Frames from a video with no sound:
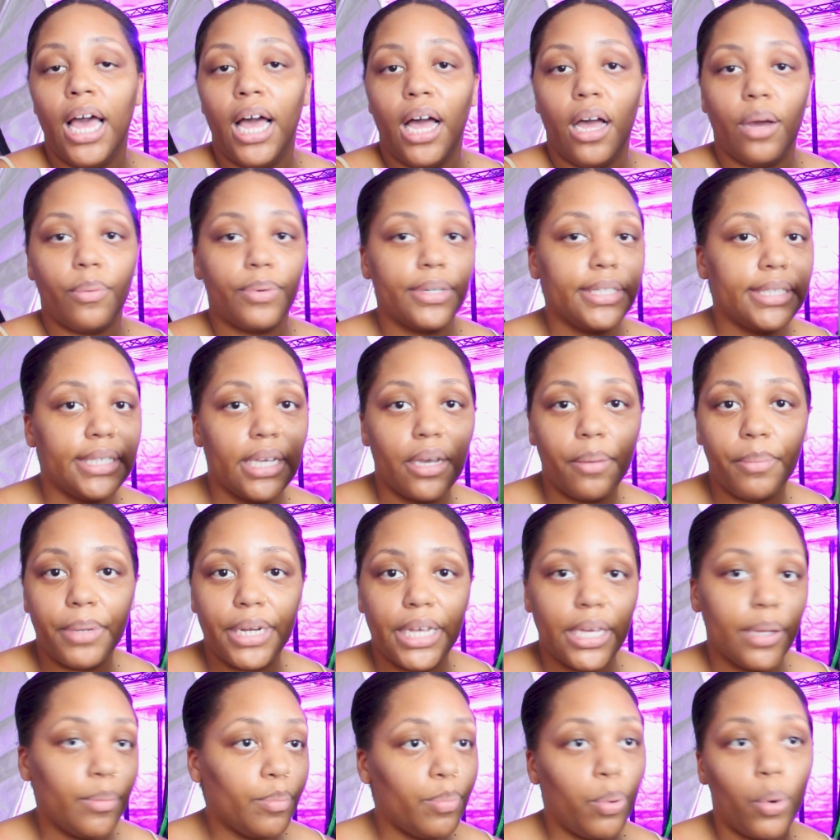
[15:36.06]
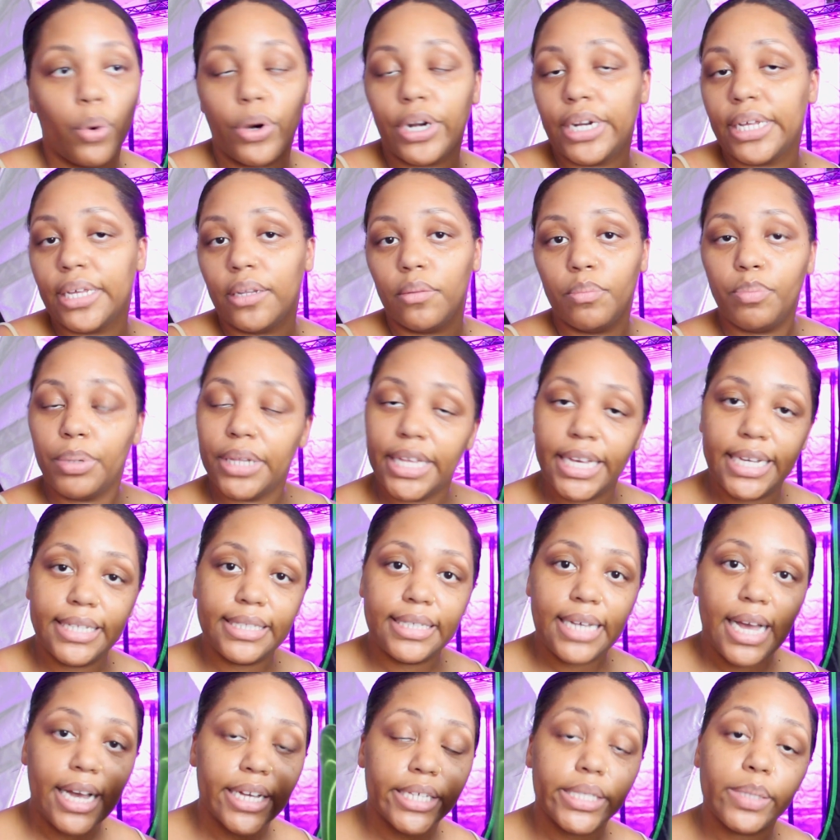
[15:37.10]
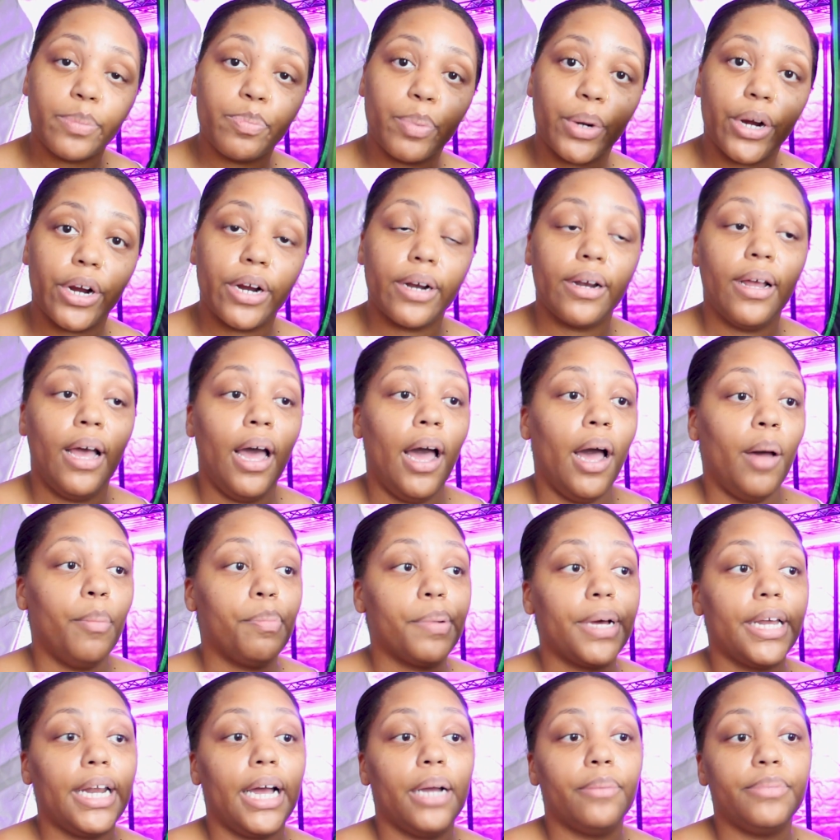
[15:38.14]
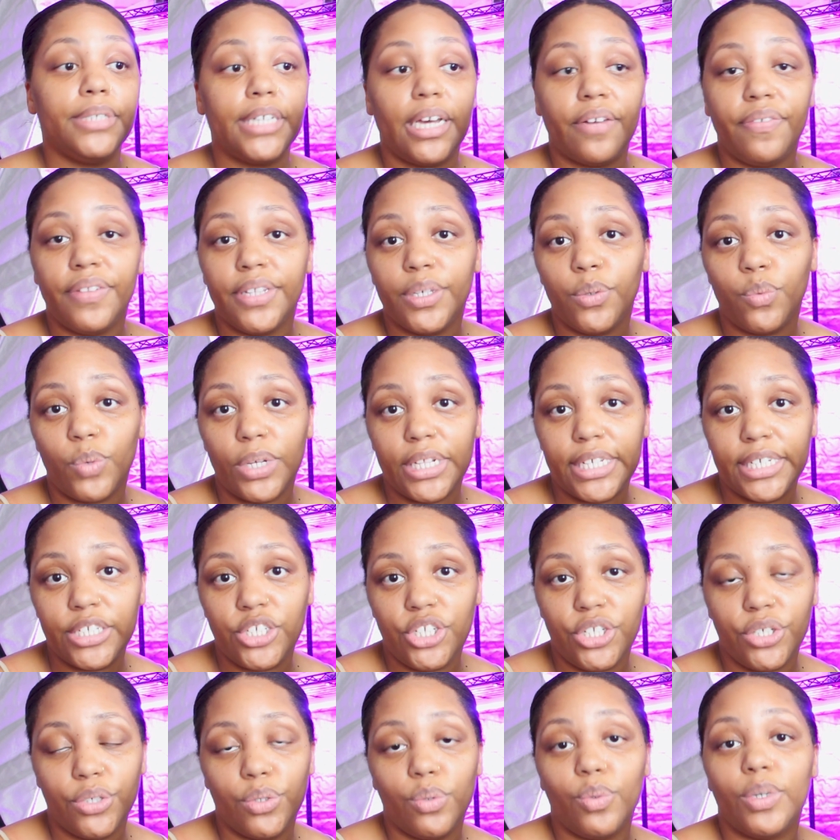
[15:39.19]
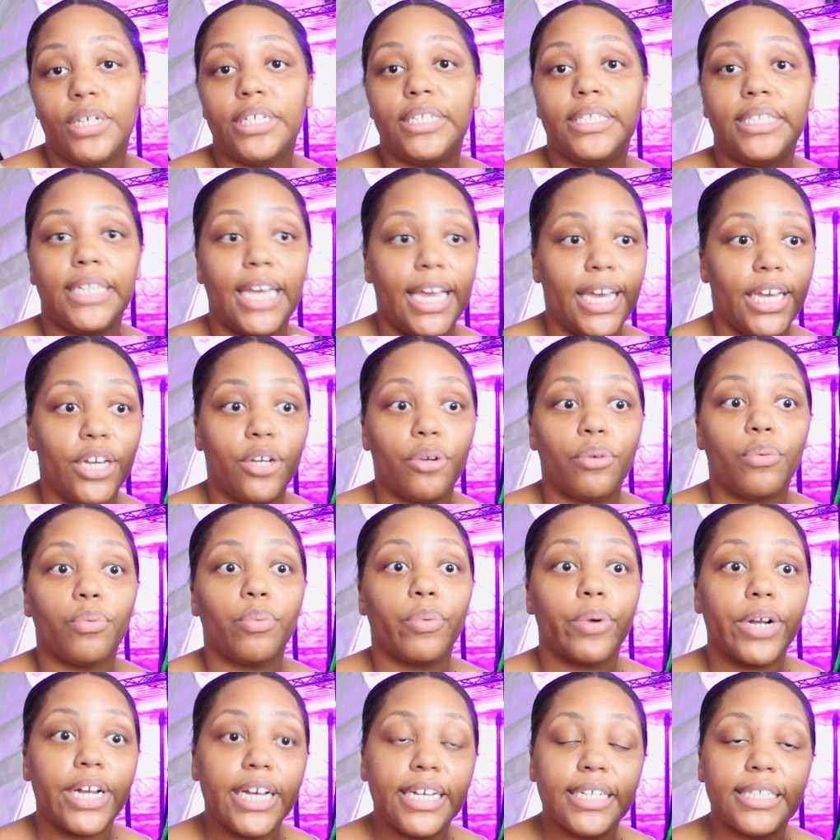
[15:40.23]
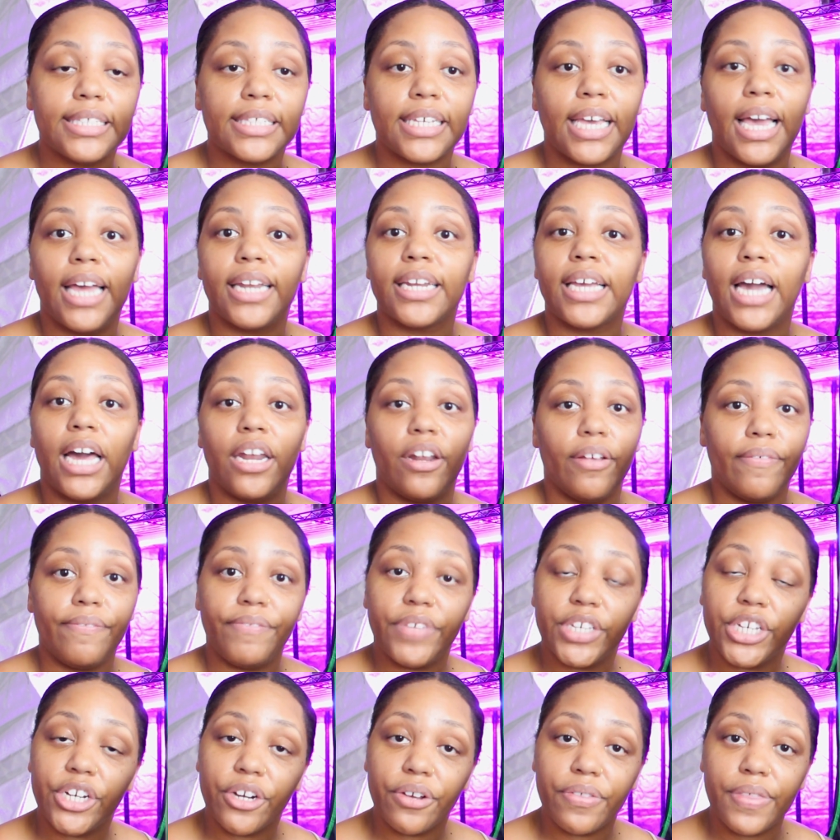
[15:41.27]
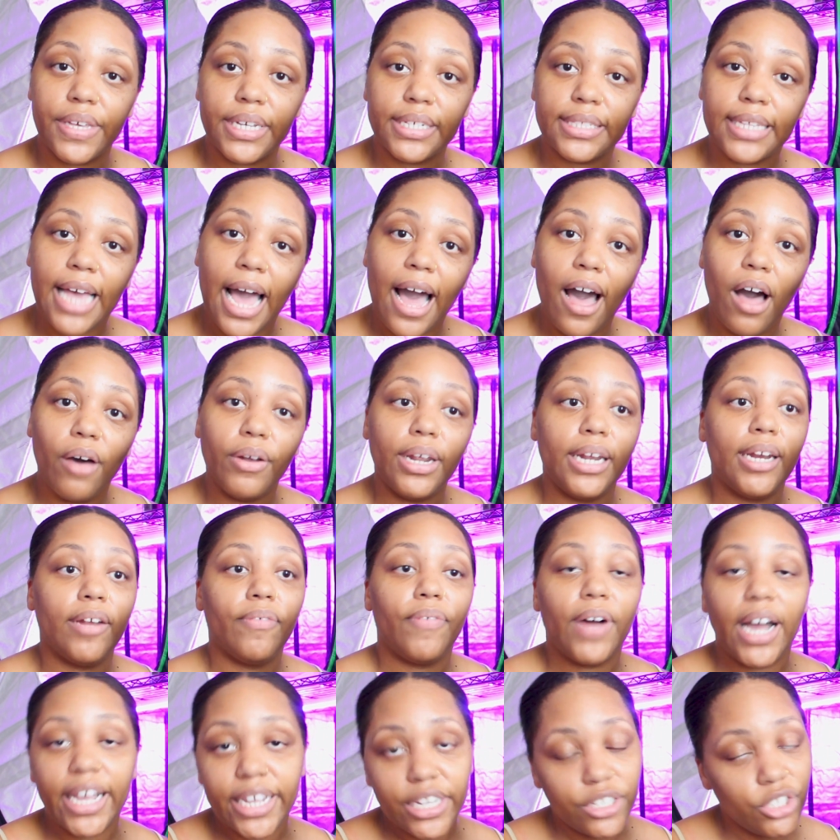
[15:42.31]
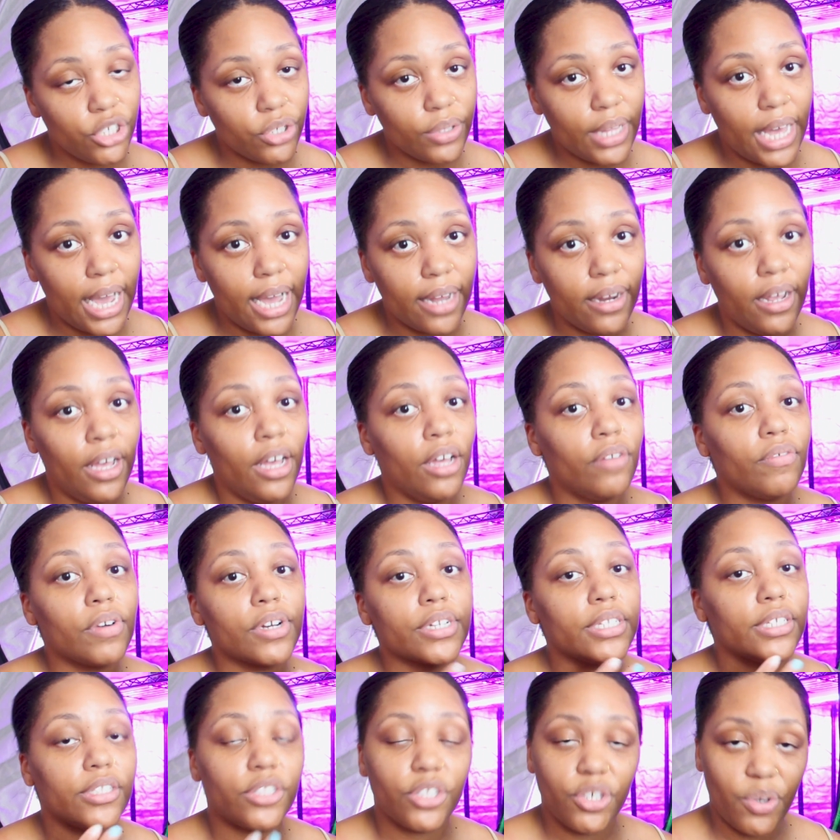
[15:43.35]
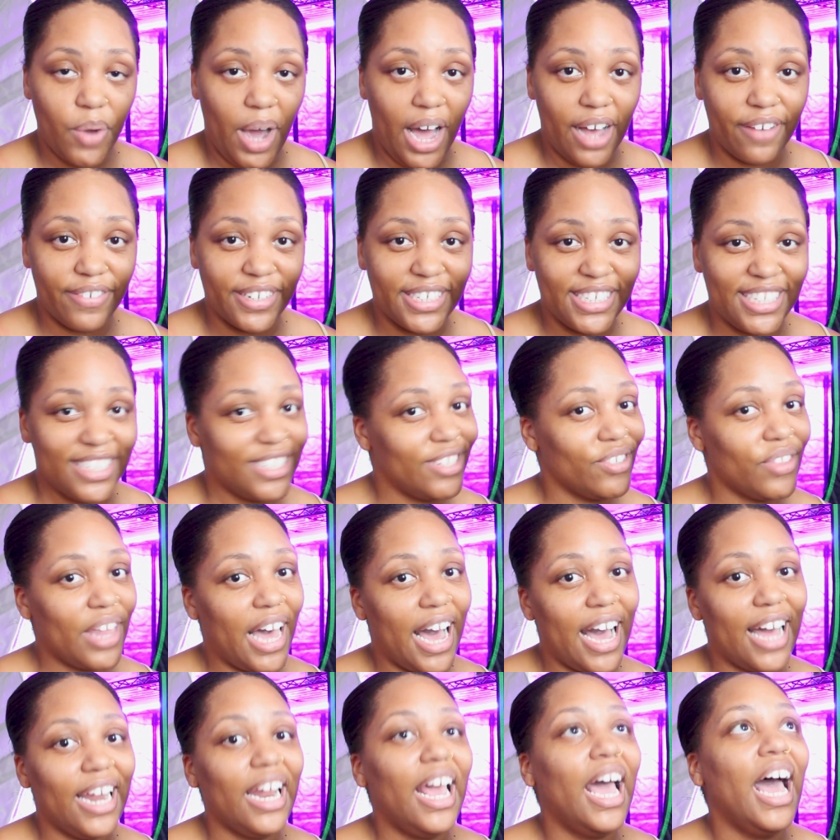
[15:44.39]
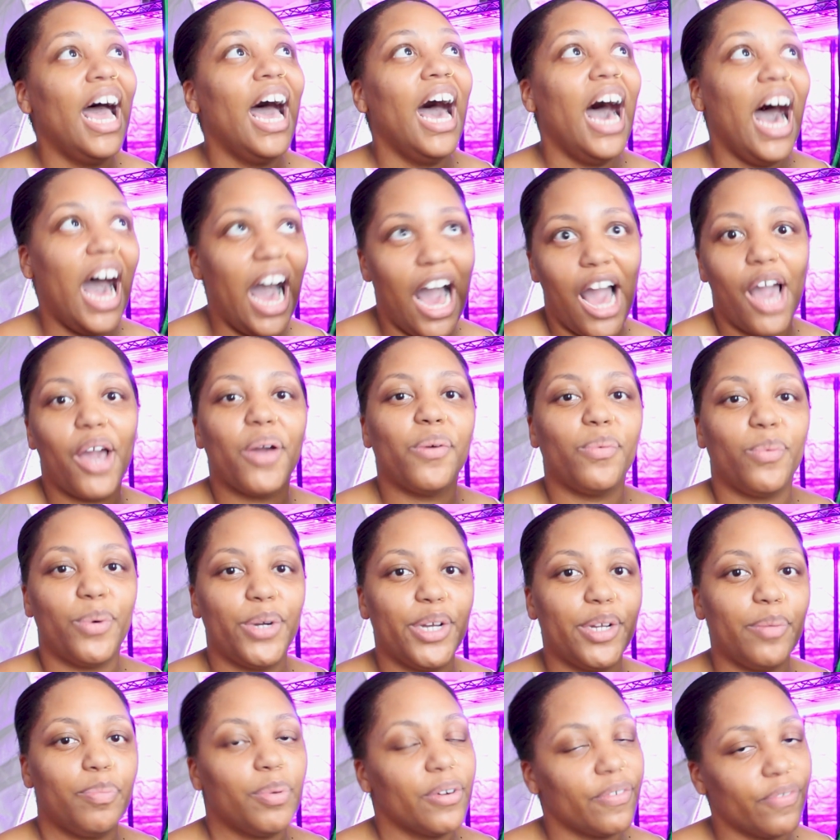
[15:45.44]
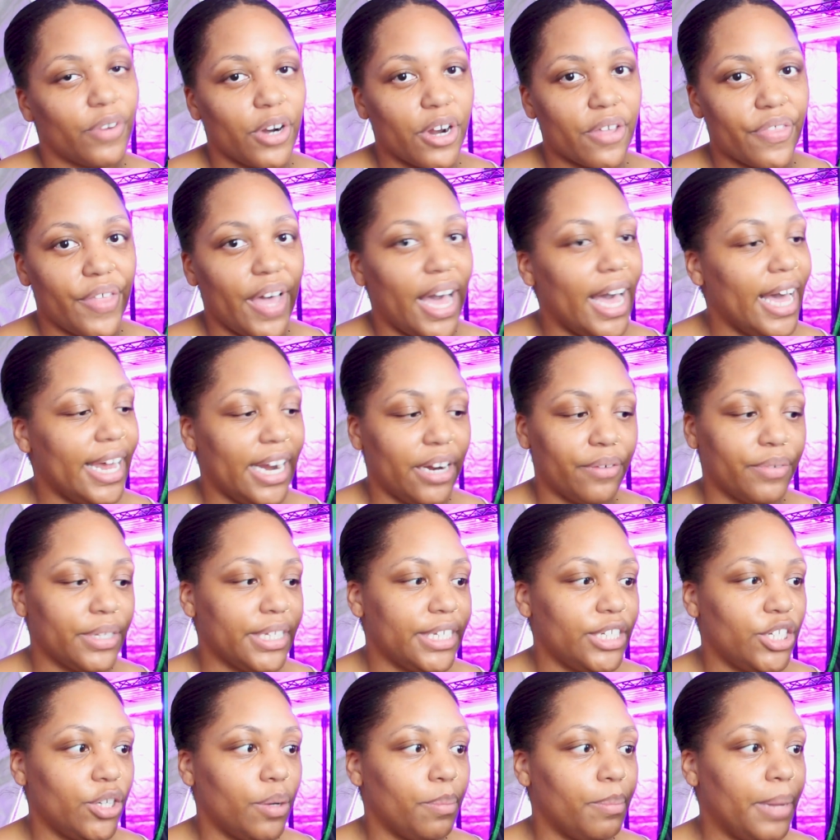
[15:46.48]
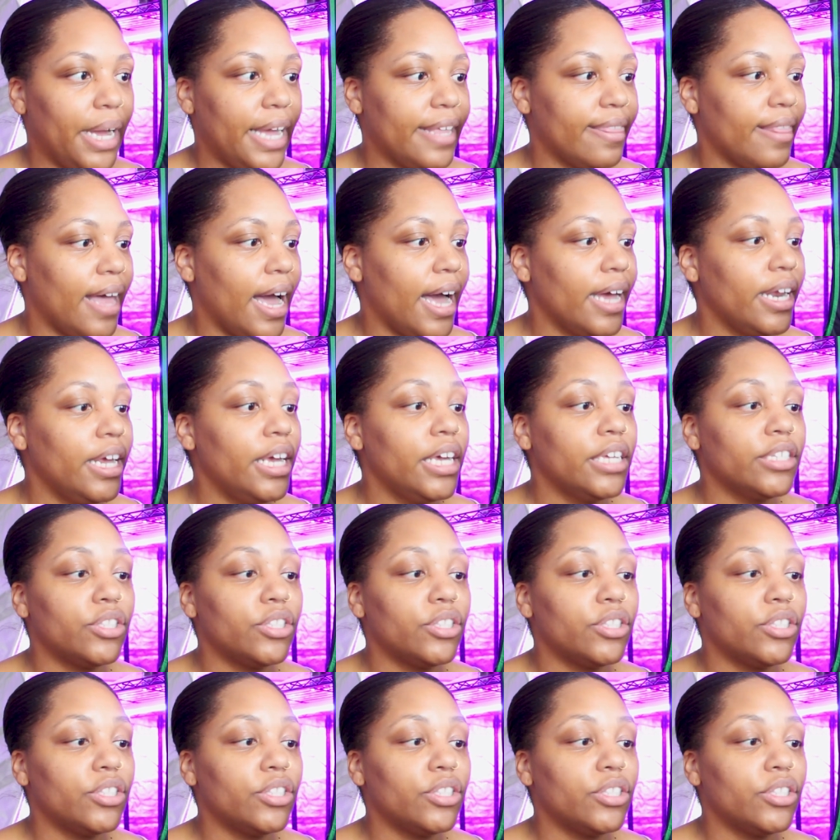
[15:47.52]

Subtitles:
I wouldn't say I'm an importing plants expert, but I'm definitely willing to take risk and kind of figure things out. And if I can do that versus you having to do that, I would prefer that, and I really don't mind that.